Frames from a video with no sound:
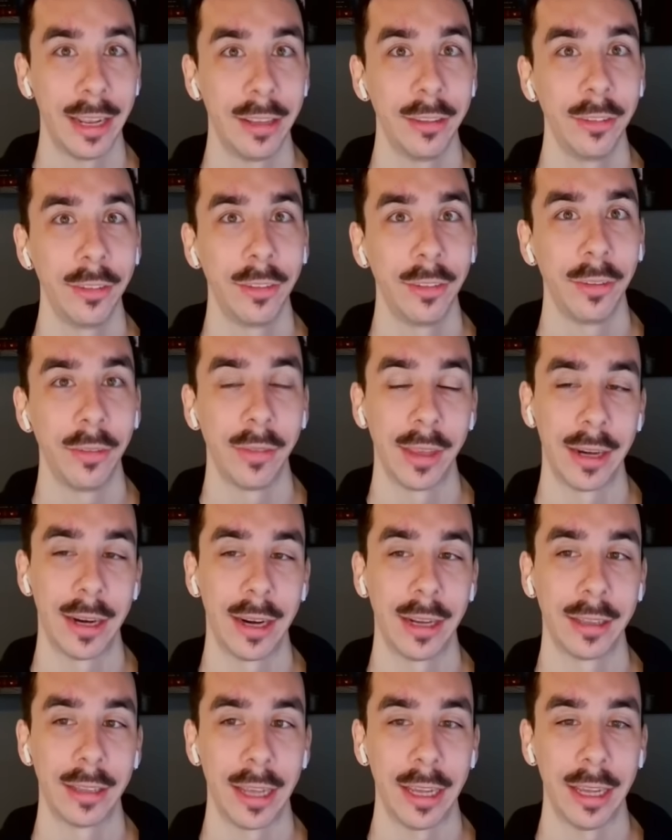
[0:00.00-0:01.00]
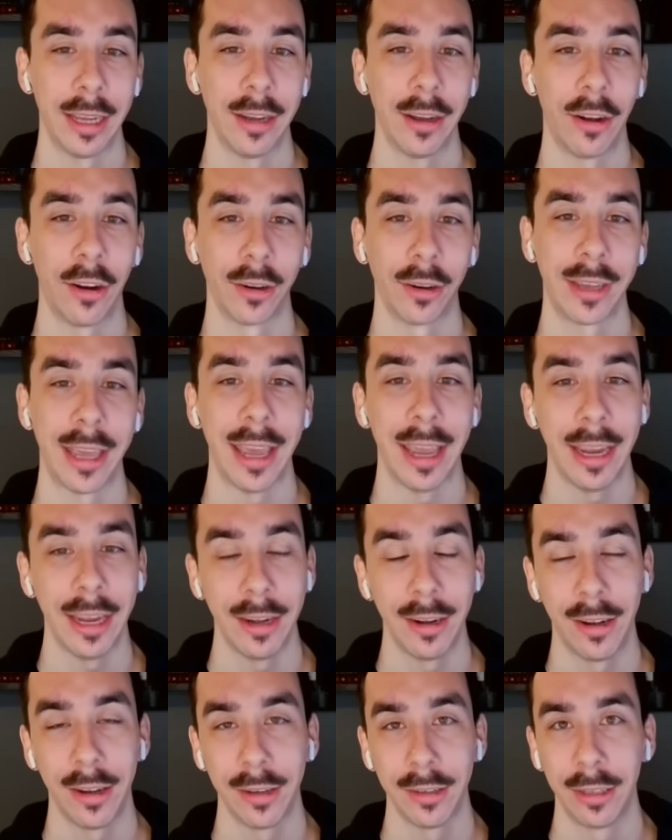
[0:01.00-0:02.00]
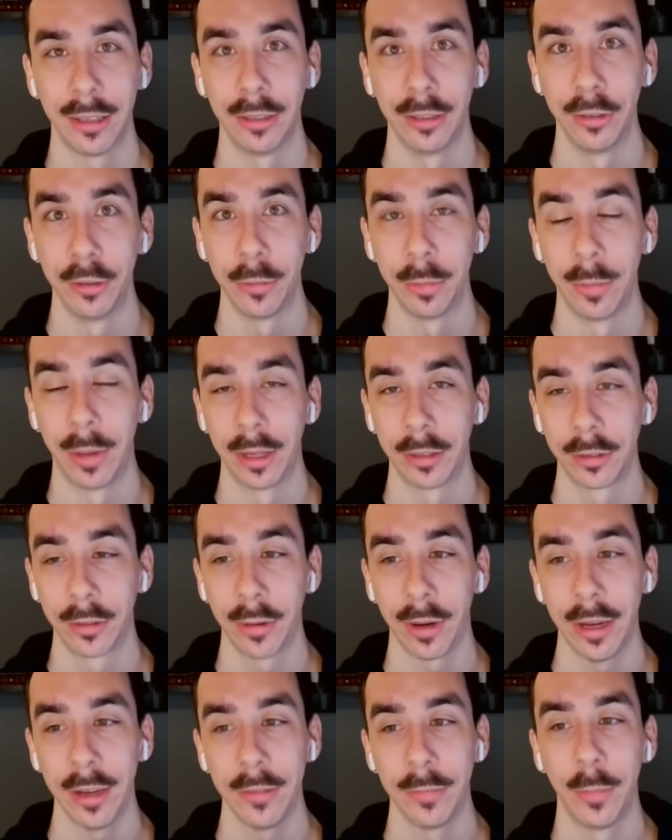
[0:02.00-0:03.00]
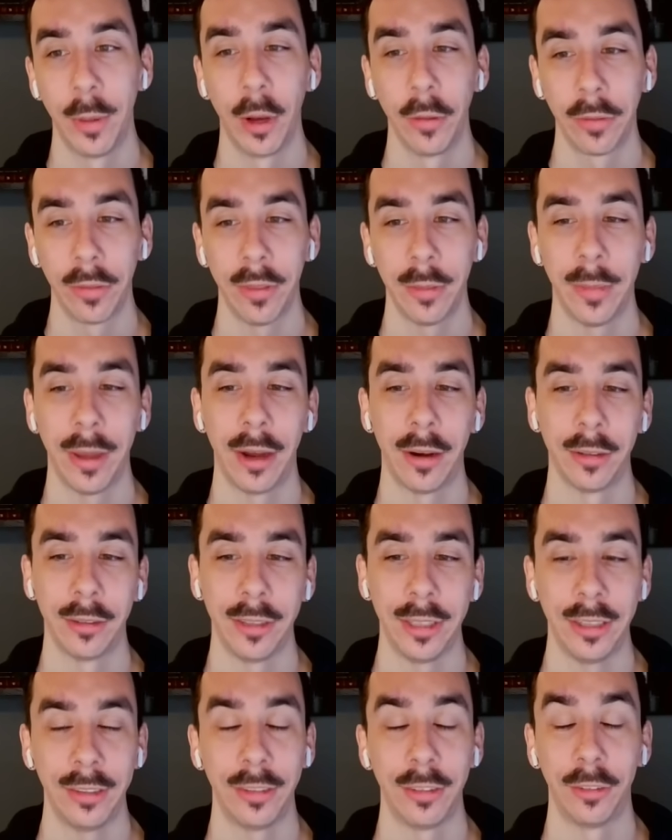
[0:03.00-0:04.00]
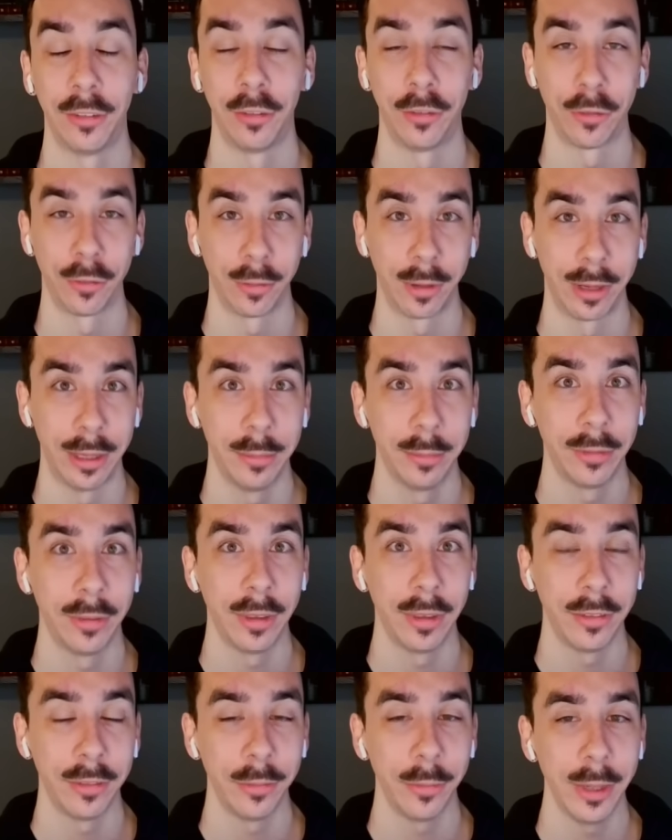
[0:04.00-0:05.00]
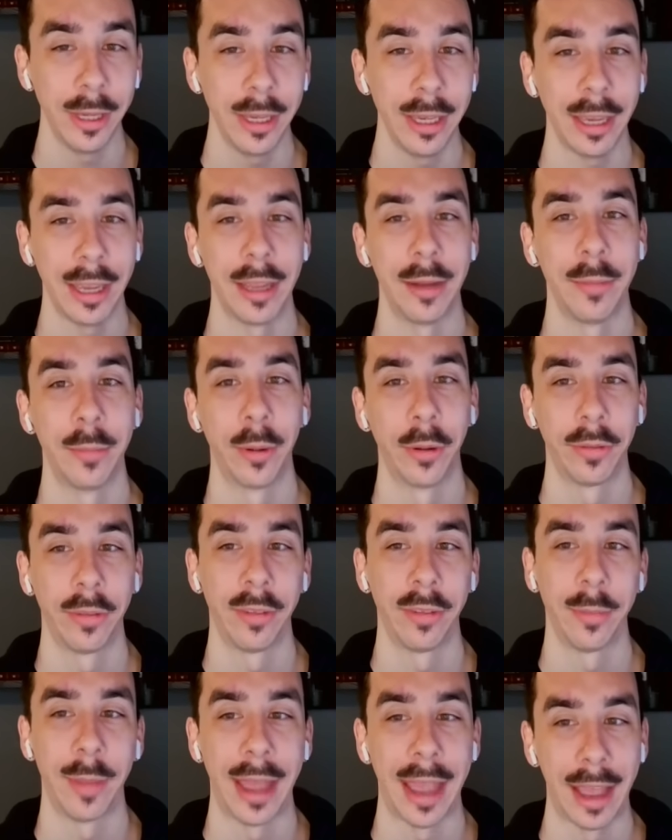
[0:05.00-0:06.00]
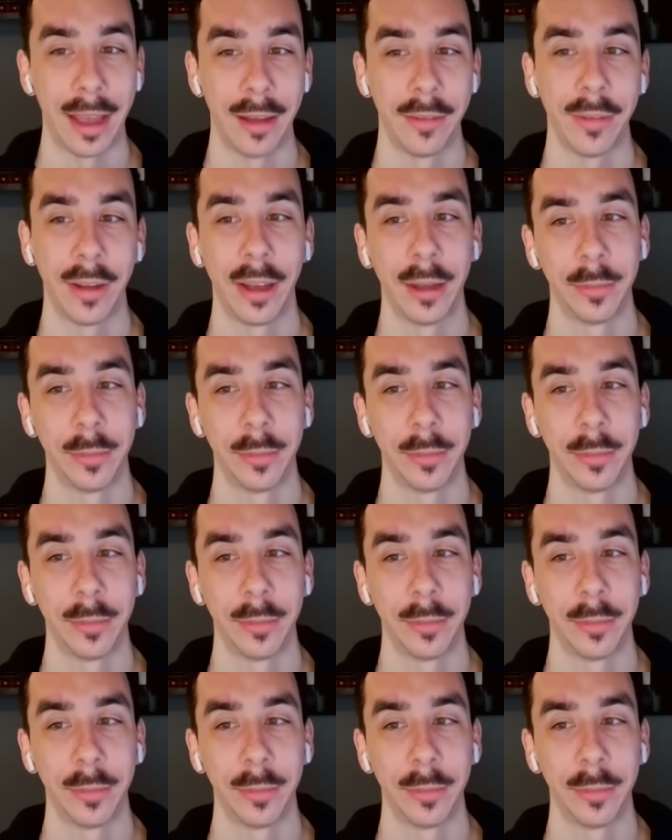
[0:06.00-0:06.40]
ends that I like are Cade Otton and Luke Musgrave. Both of them are decent streams this week, and both of them have